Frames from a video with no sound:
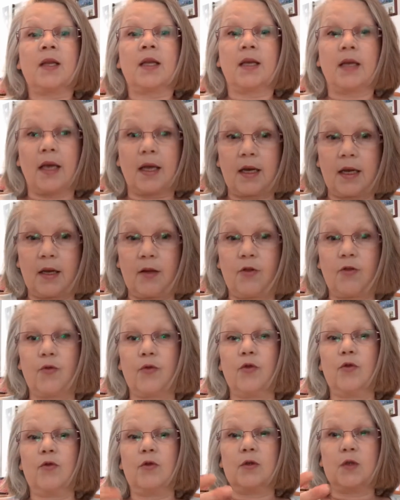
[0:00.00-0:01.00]
getting
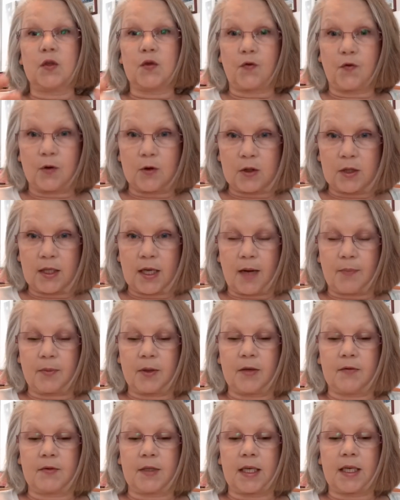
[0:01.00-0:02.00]
through those first
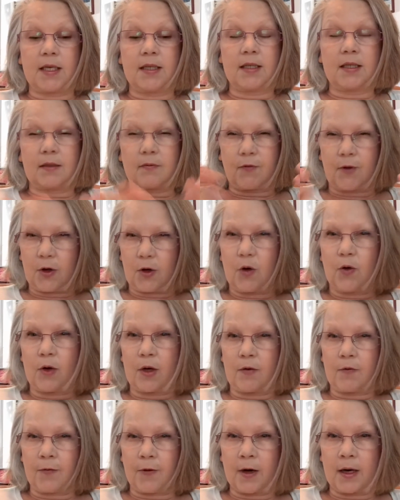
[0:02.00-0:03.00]
couple of days if you're
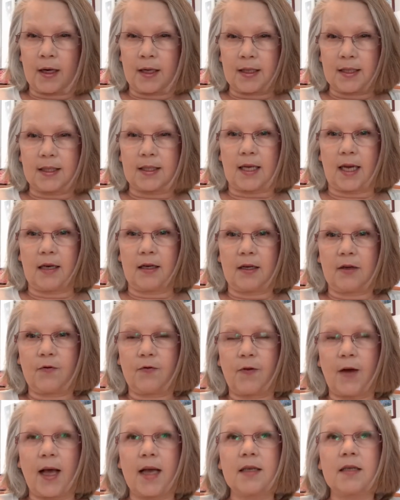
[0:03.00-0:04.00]
going for an extended
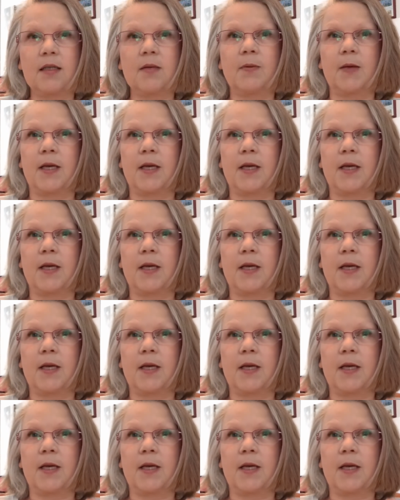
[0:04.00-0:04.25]
fast,